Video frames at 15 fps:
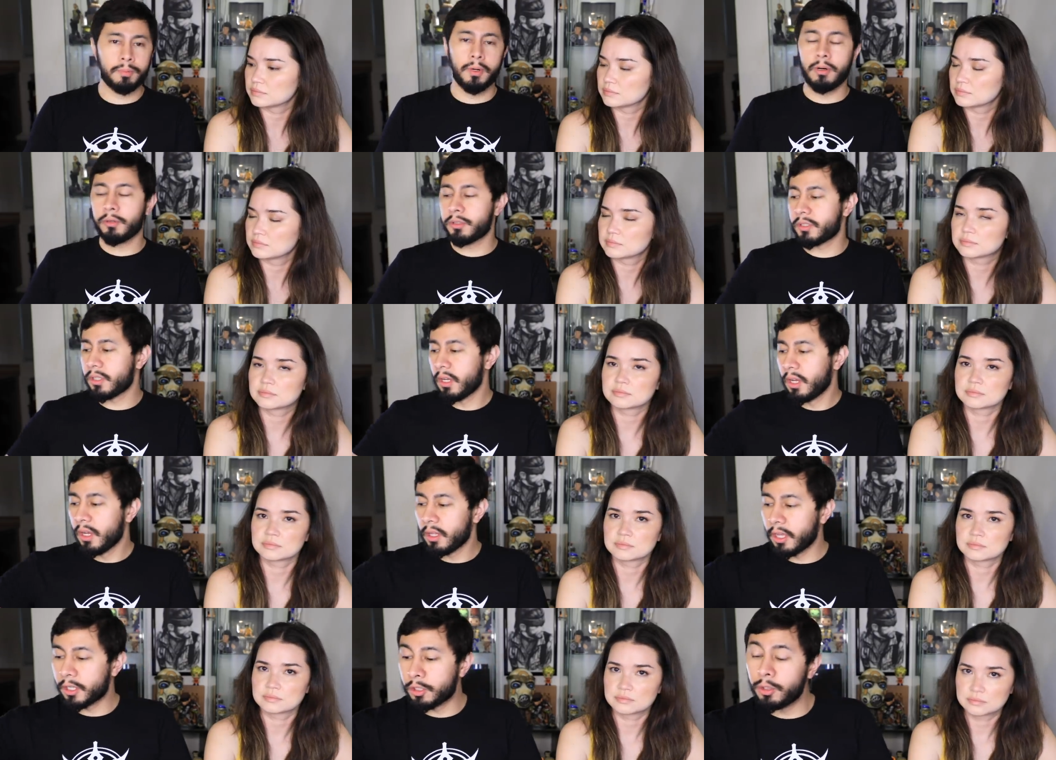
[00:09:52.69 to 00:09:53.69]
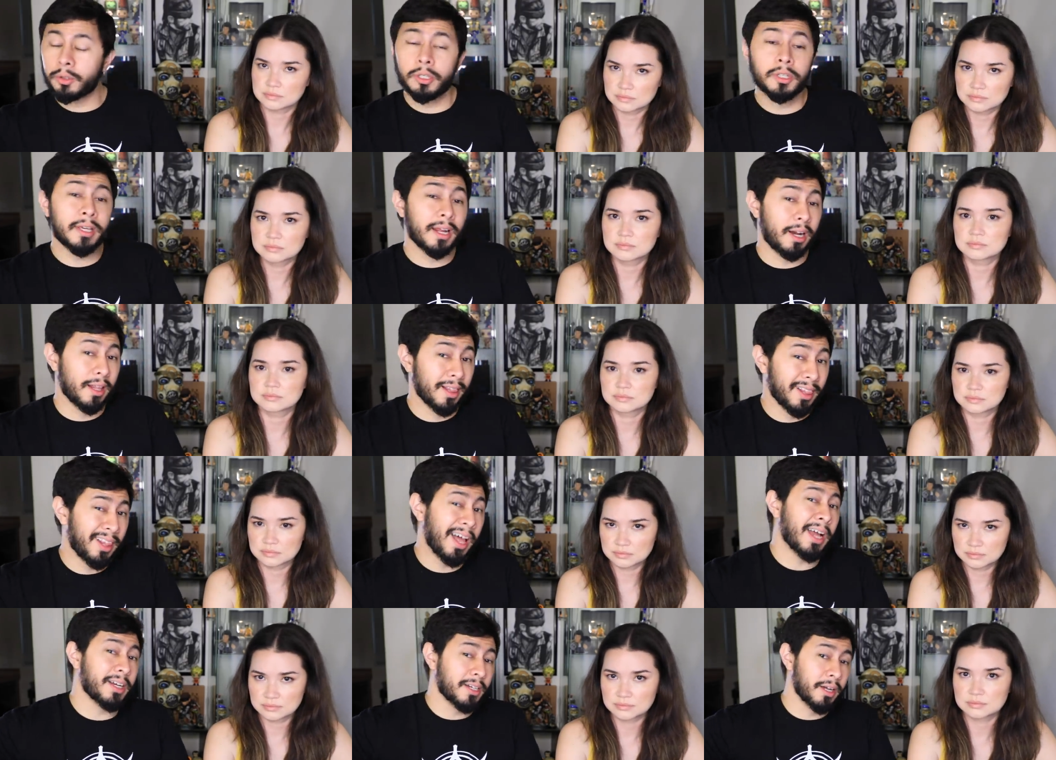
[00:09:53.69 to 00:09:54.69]
Speaker 1: your post like you can get a
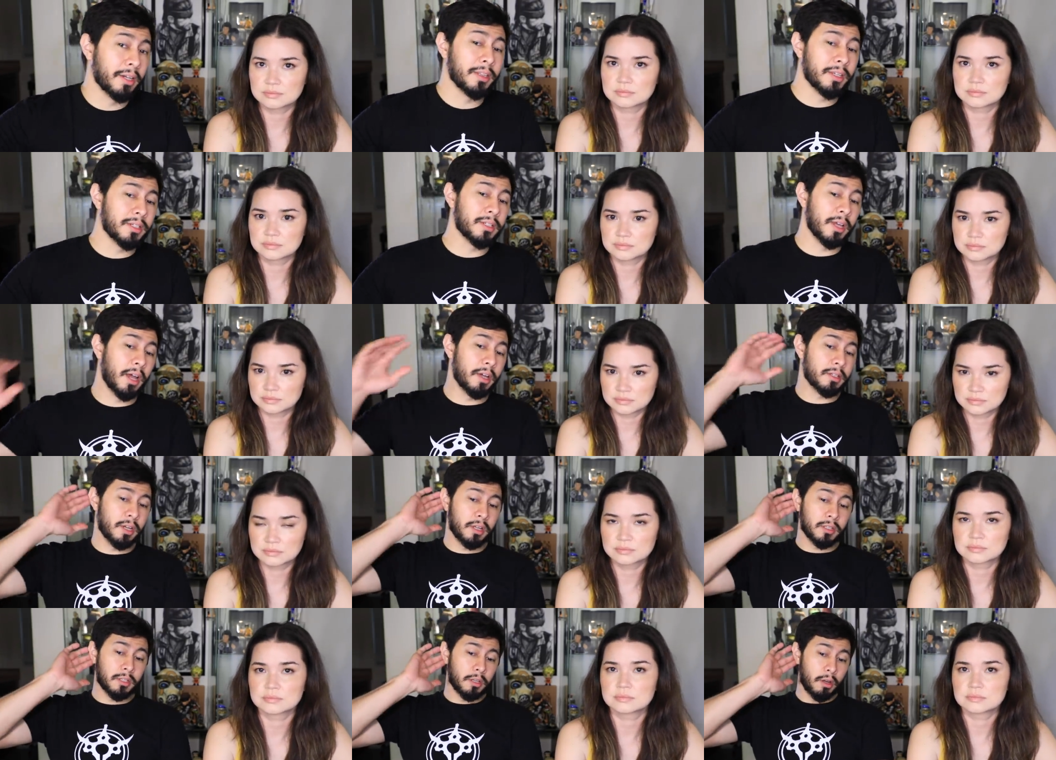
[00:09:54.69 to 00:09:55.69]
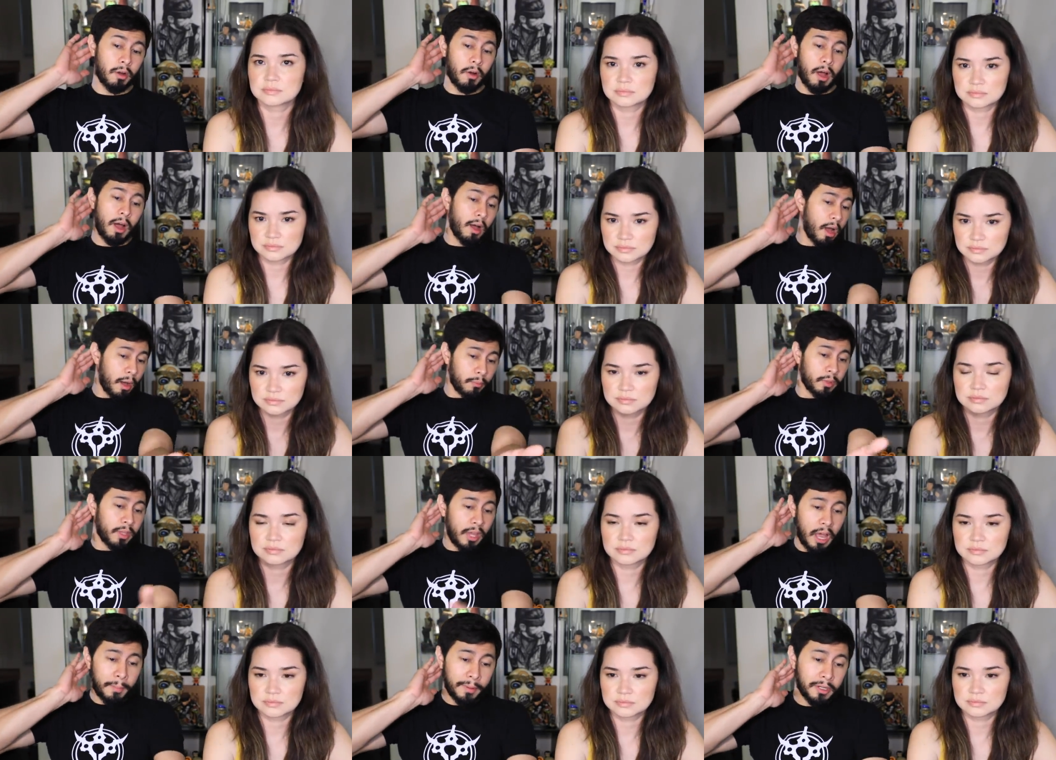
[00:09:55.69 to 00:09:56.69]
lot done these days. And so I, am really
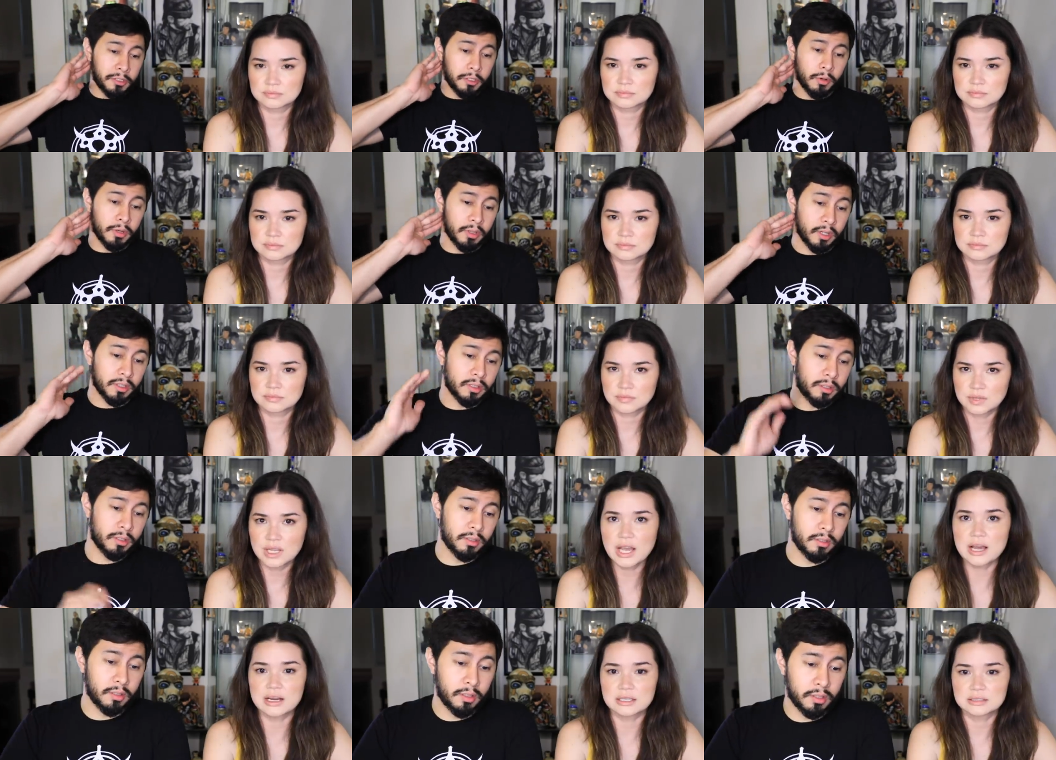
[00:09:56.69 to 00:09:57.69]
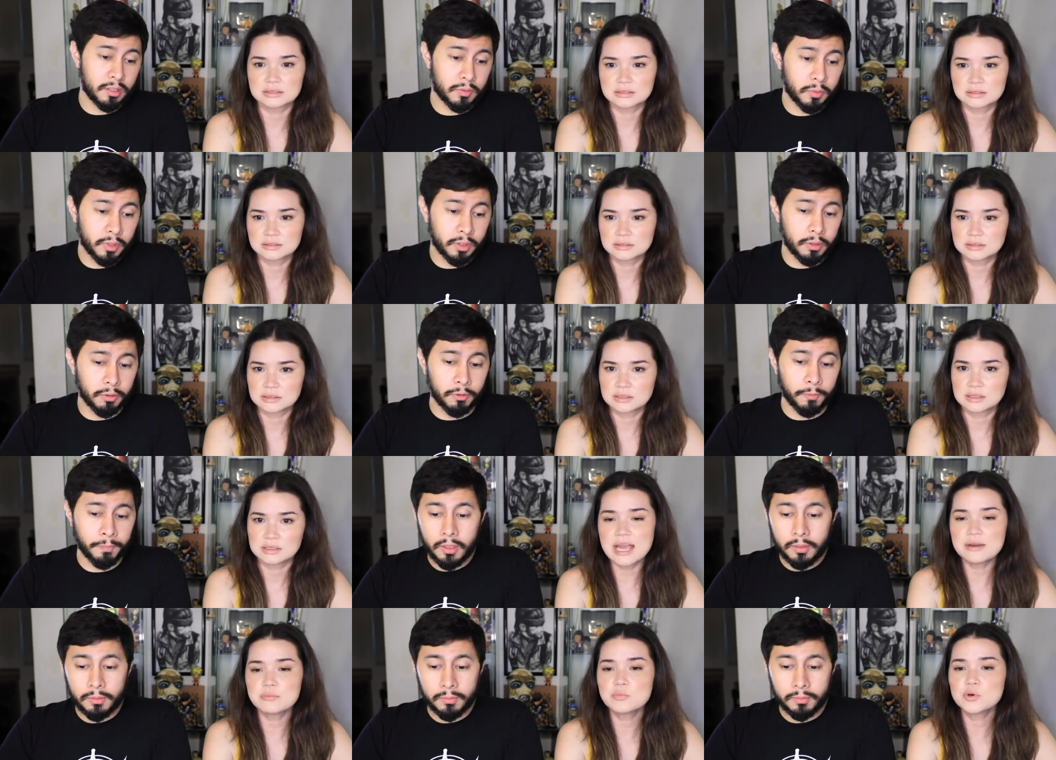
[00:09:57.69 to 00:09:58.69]
happy he's doing this. Yeah. This is really cool.
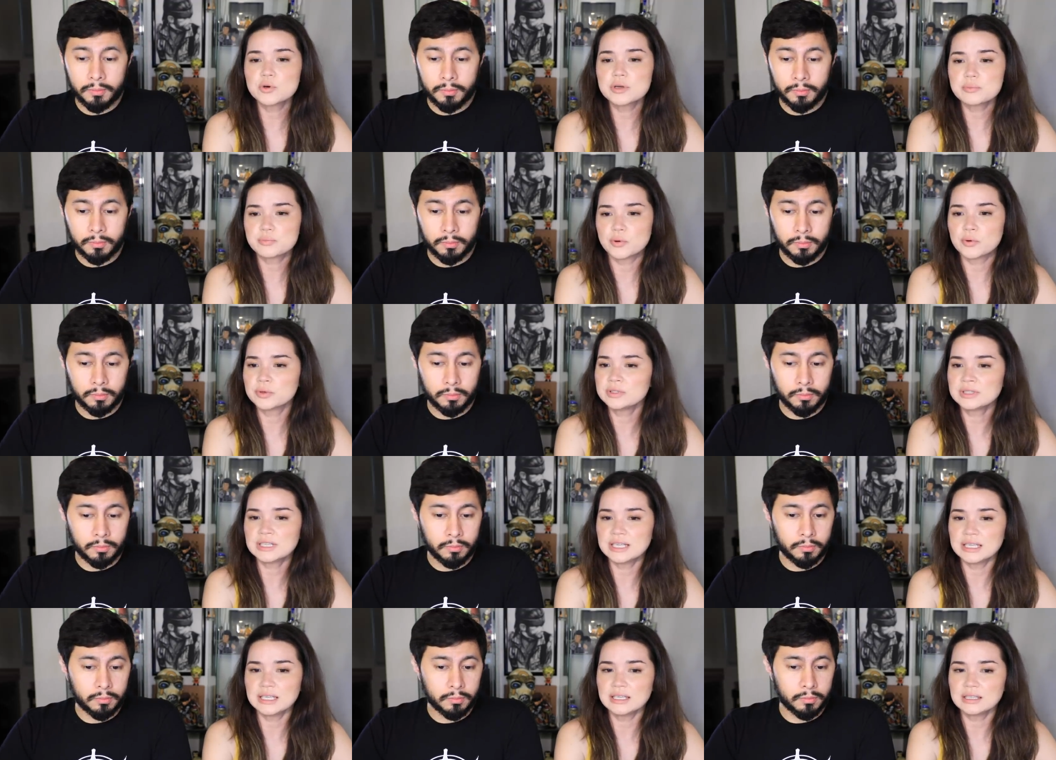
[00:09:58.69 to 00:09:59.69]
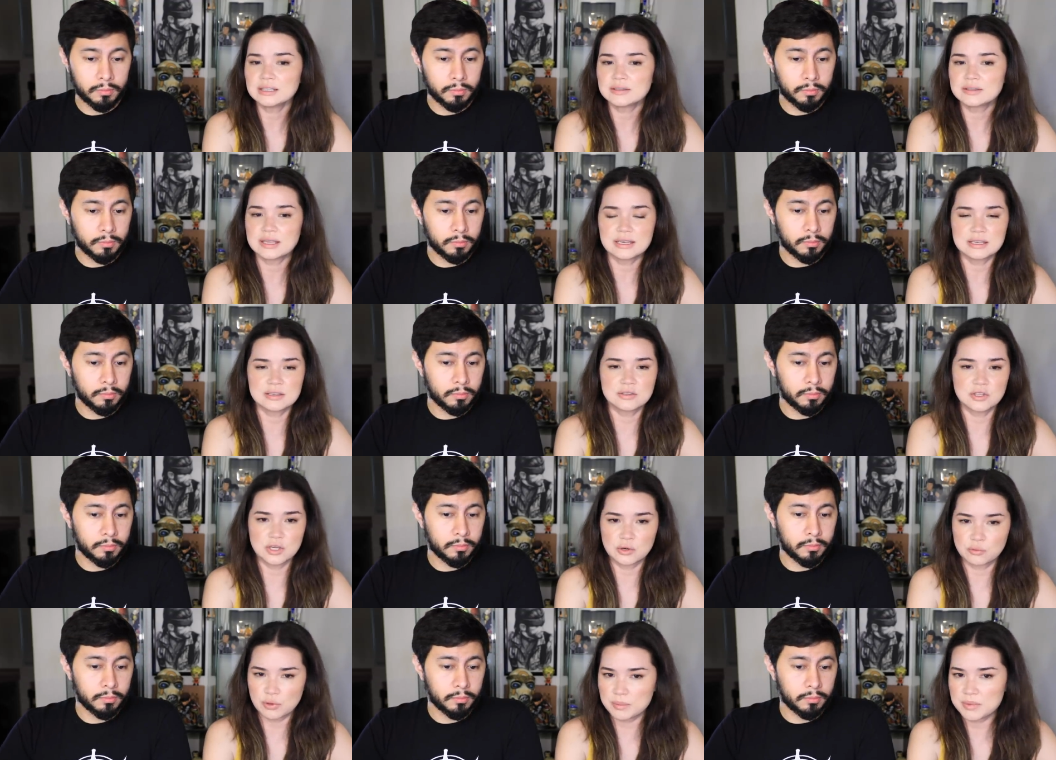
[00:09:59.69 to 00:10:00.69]
Speaker 2: And more importantly than the
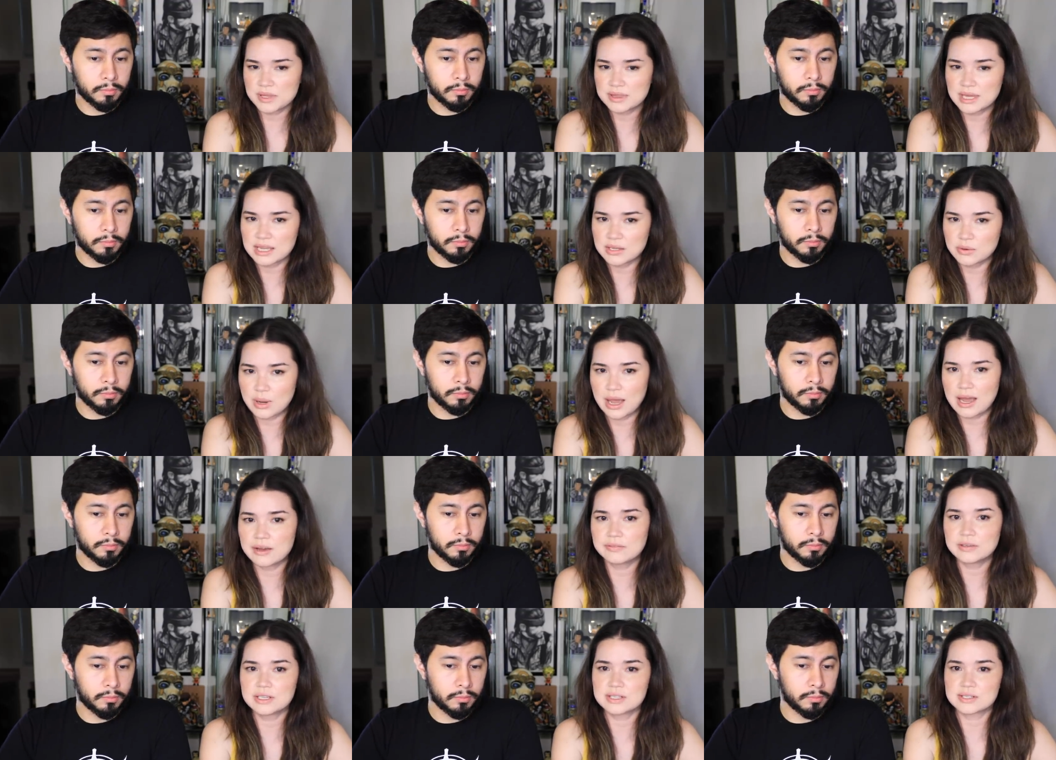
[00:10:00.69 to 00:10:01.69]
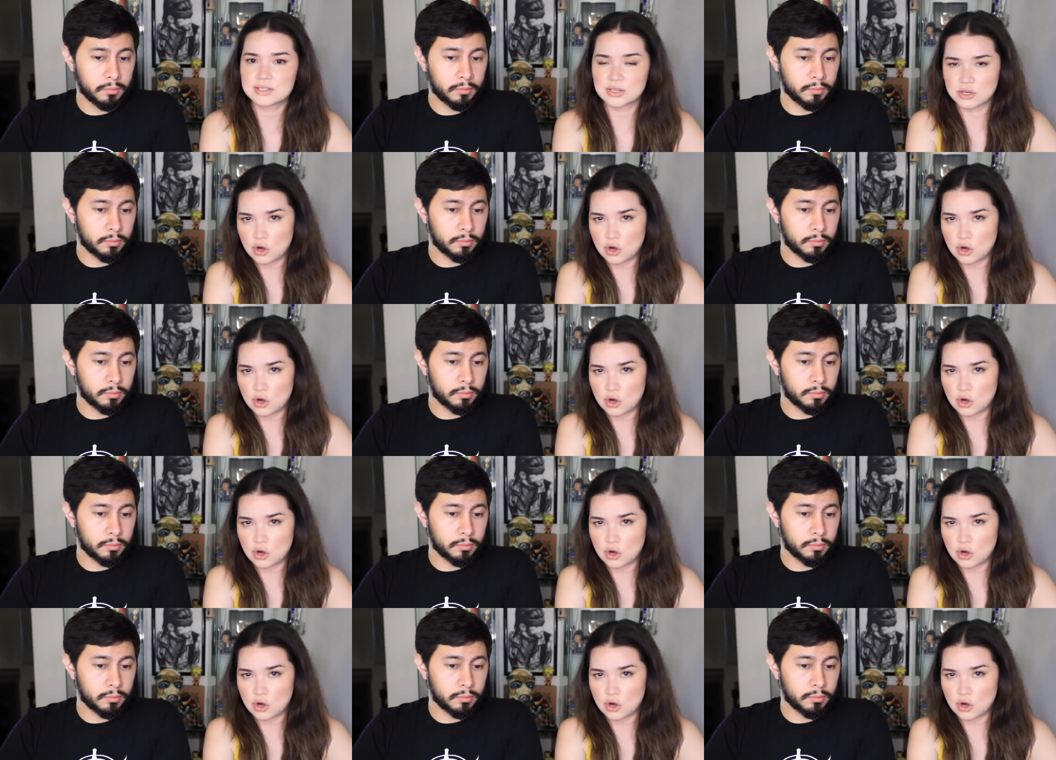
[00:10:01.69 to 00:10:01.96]
equipment that you have, it's the